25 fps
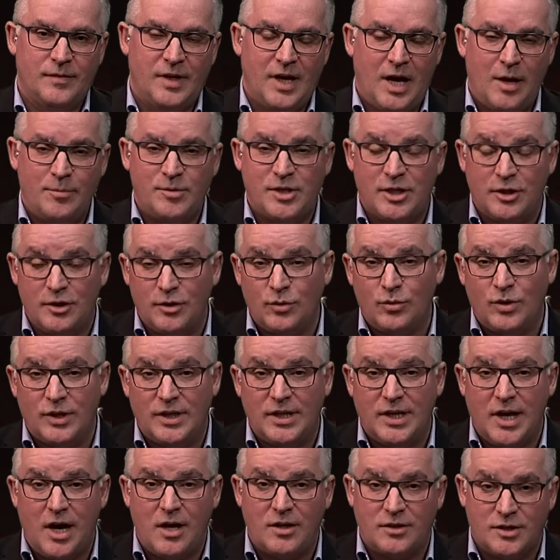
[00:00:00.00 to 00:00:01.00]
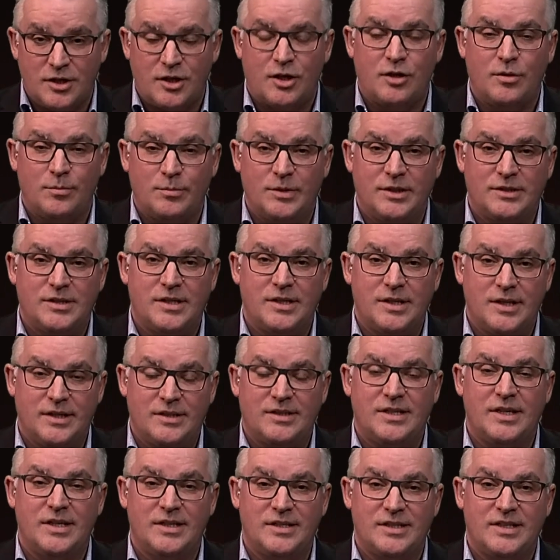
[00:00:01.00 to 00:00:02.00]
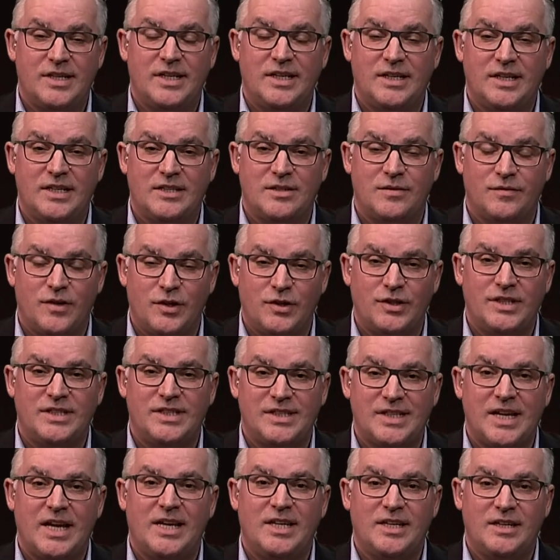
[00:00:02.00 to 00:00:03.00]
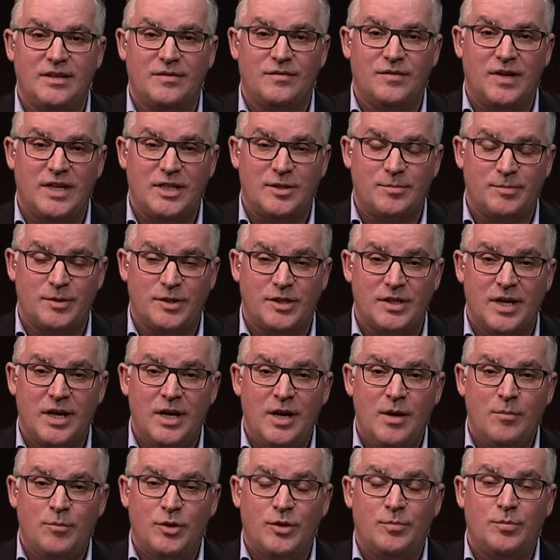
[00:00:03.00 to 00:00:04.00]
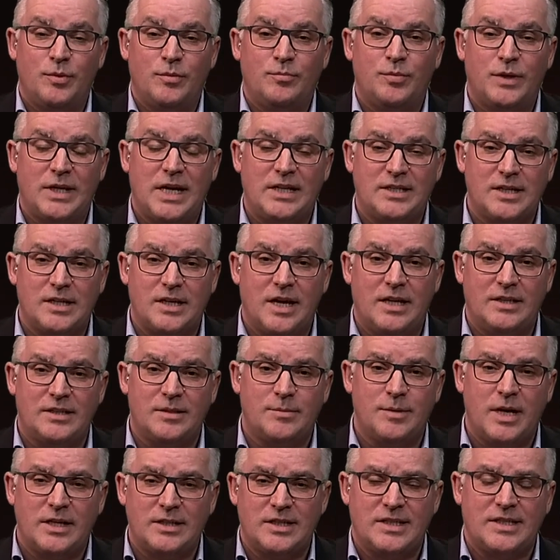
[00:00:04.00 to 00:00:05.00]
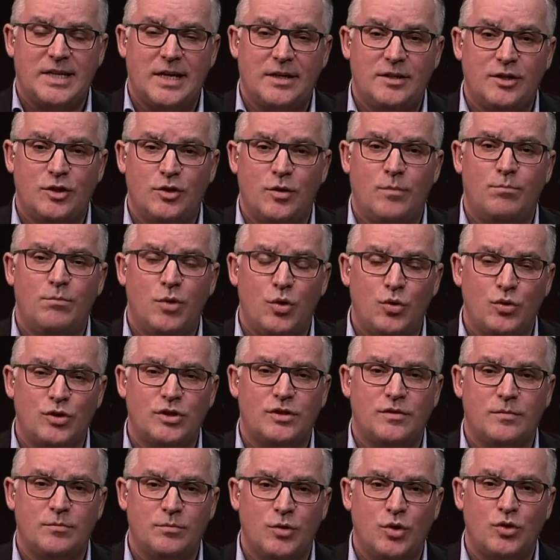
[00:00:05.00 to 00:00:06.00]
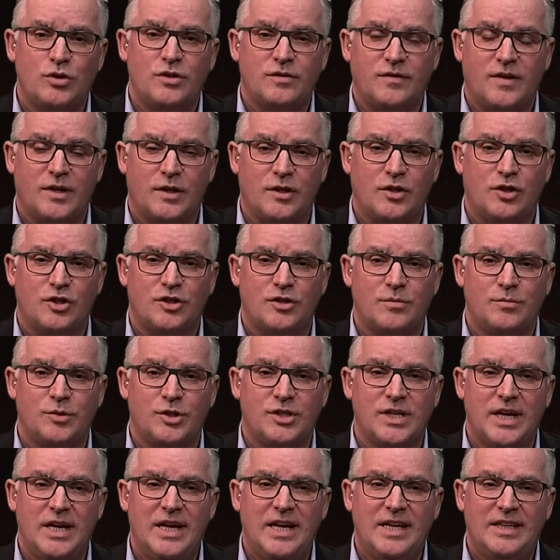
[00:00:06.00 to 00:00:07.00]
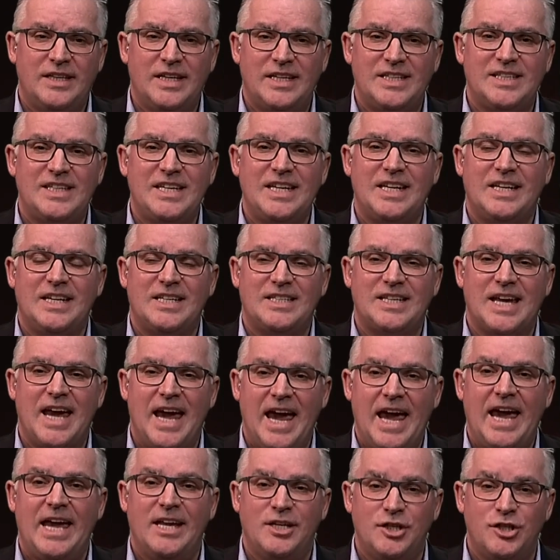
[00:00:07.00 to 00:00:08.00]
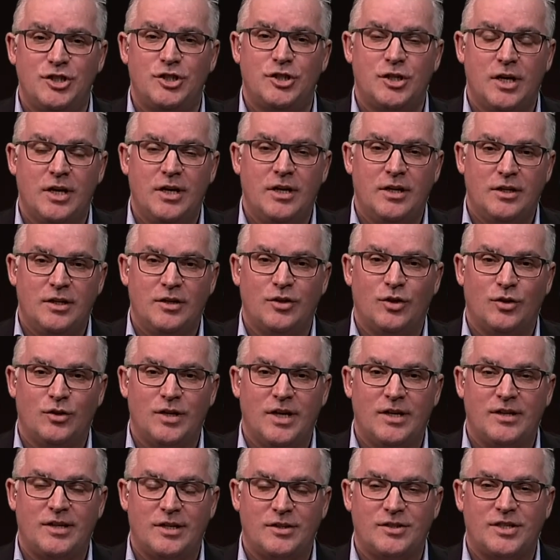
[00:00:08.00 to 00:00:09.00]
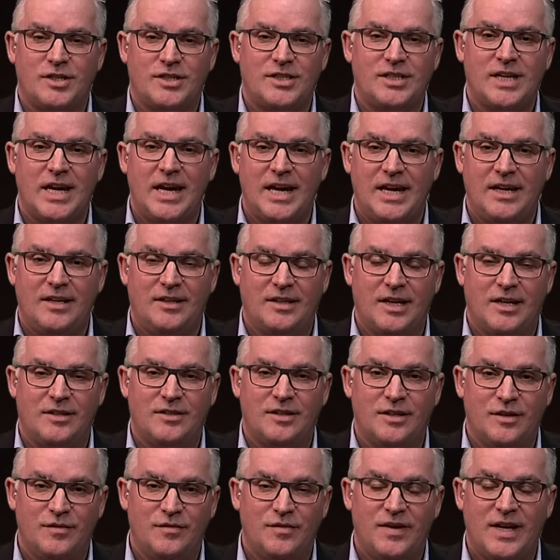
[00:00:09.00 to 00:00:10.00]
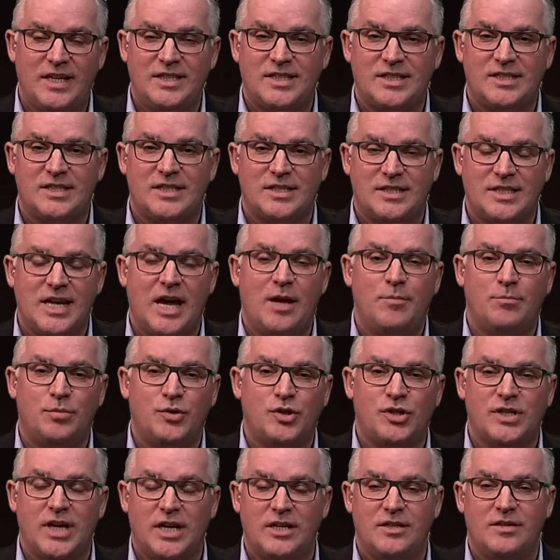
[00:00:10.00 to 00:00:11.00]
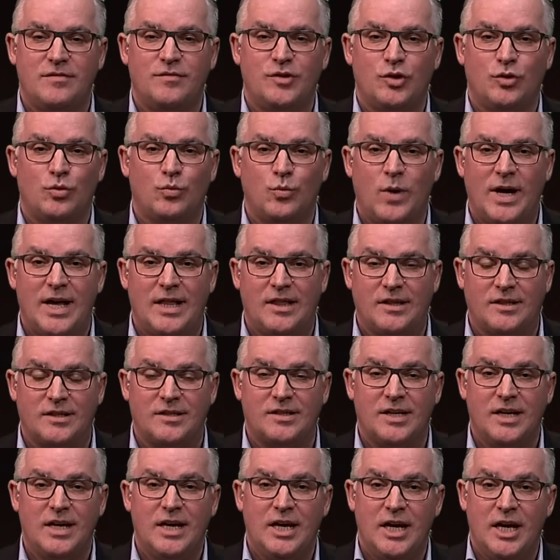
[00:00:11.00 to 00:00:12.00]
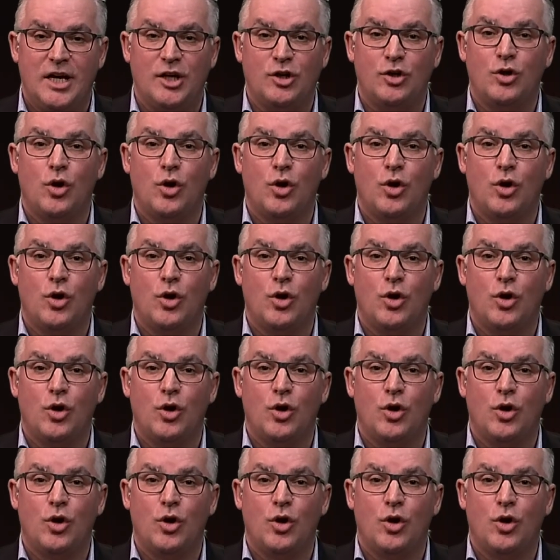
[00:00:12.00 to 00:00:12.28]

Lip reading: Absolutely, long term, it's seen as a very steady investment. But as I said, most of our customers, they see it as a hedge. There's a saying that invest 10% of your wealth in